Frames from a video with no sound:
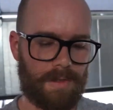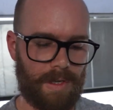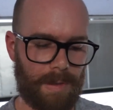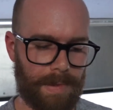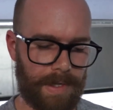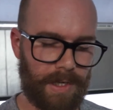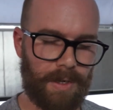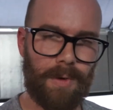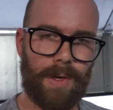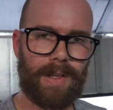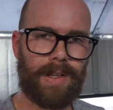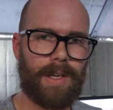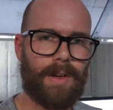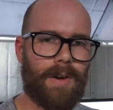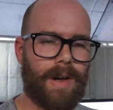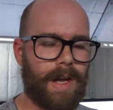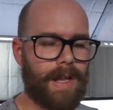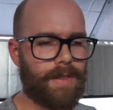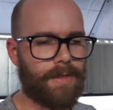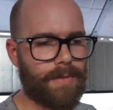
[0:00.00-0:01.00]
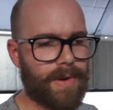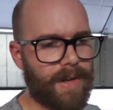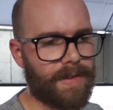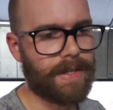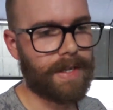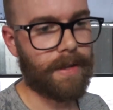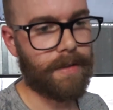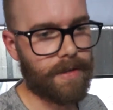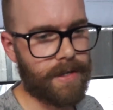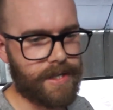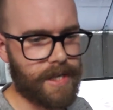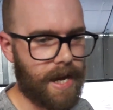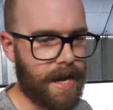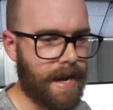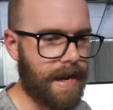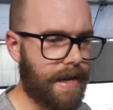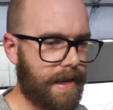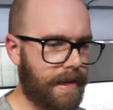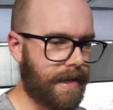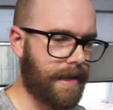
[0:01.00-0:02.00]
So I'm gonna quickly go ahead and throw on the other
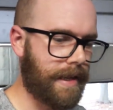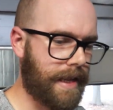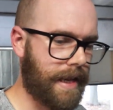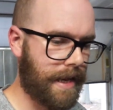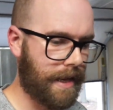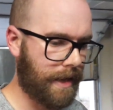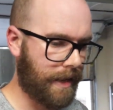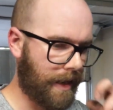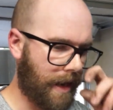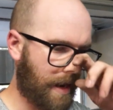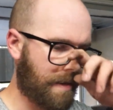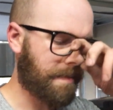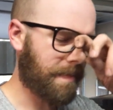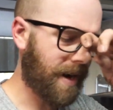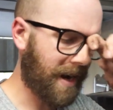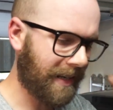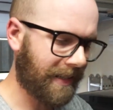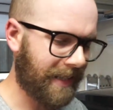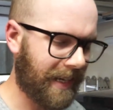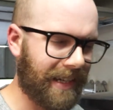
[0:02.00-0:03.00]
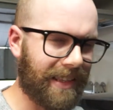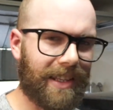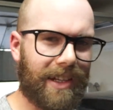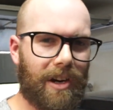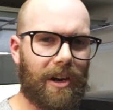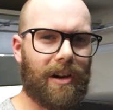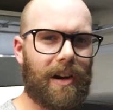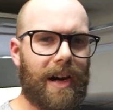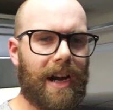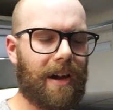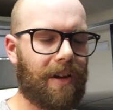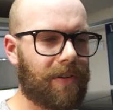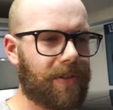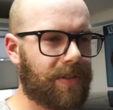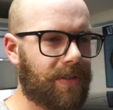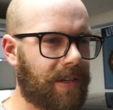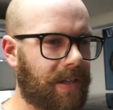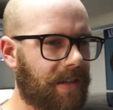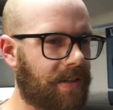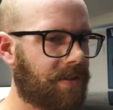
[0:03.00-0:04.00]
side and then I might take the car out
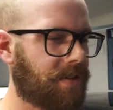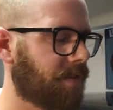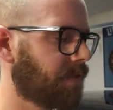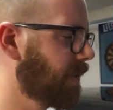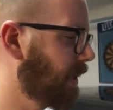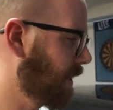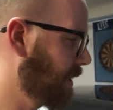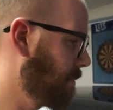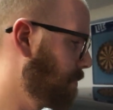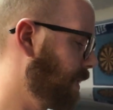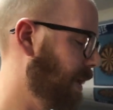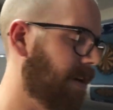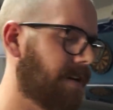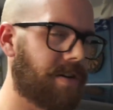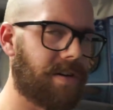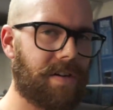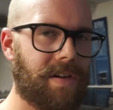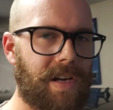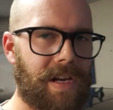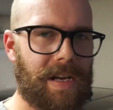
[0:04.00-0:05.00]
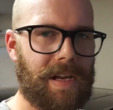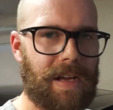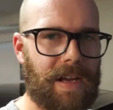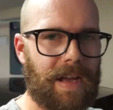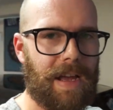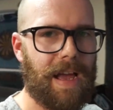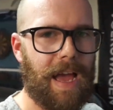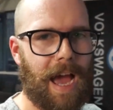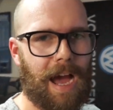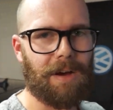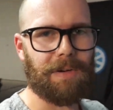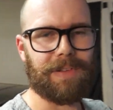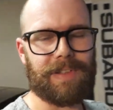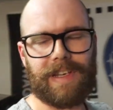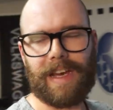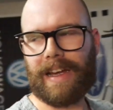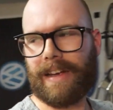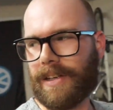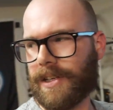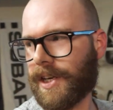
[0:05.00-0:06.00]
so you can do like a better
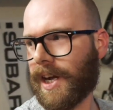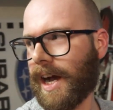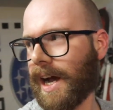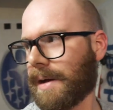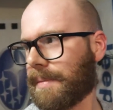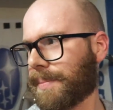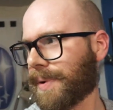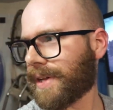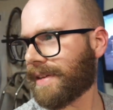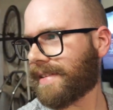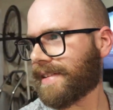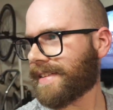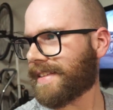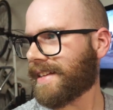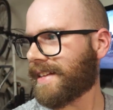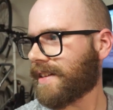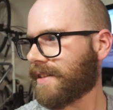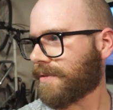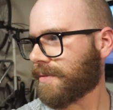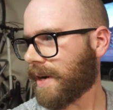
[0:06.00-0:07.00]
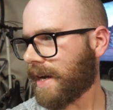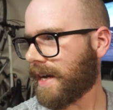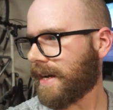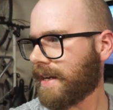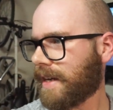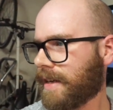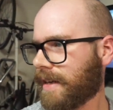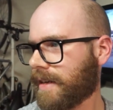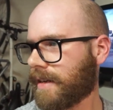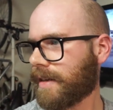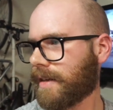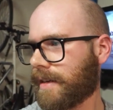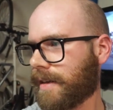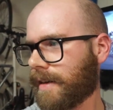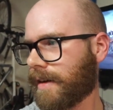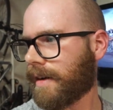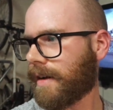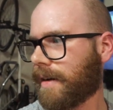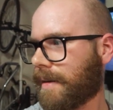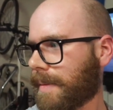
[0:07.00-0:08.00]
outside shot. But since it is raining,
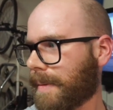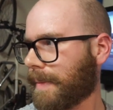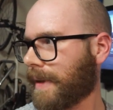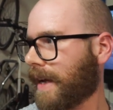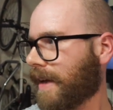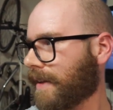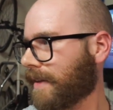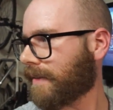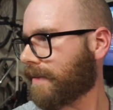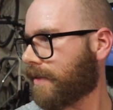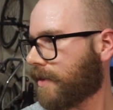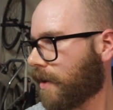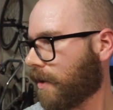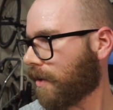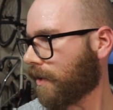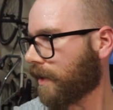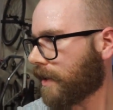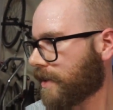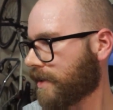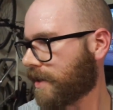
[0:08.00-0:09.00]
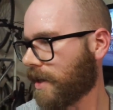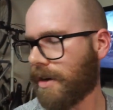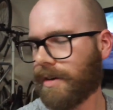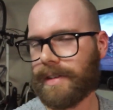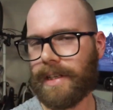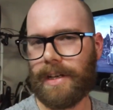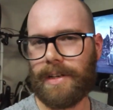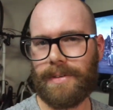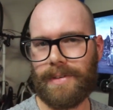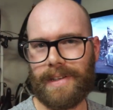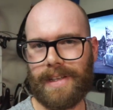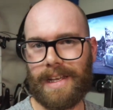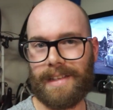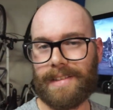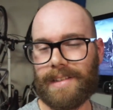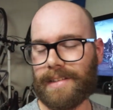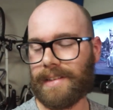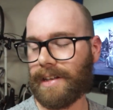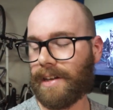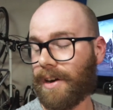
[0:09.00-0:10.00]
uh, I'm not totally stoked on doing that
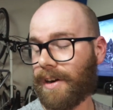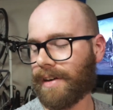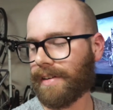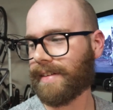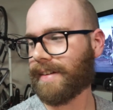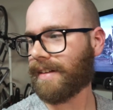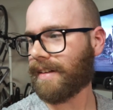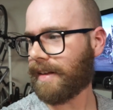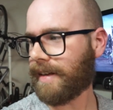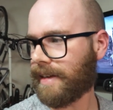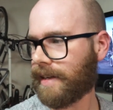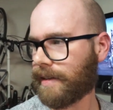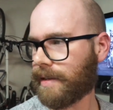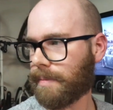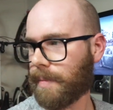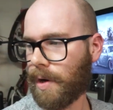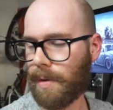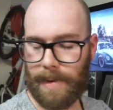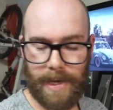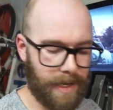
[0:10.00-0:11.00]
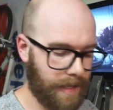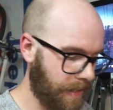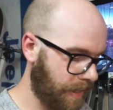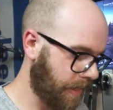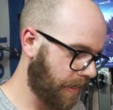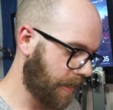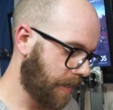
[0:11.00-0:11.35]
since the car is clean at the moment.